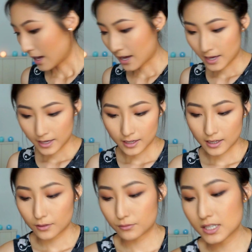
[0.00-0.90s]

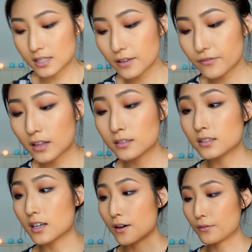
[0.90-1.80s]
I recently fell in
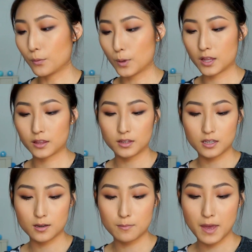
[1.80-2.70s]
love with
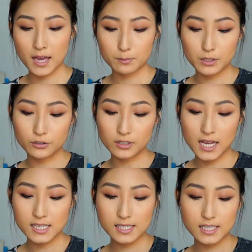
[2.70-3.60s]
the MAC
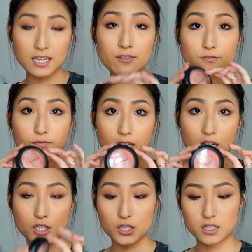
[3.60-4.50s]
Mineralize Skin
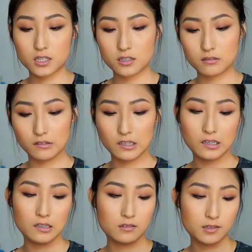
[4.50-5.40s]
Finish
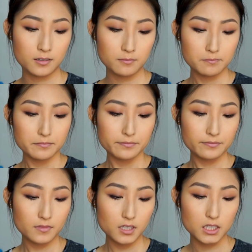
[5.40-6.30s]
in
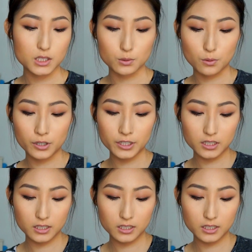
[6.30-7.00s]
Adored.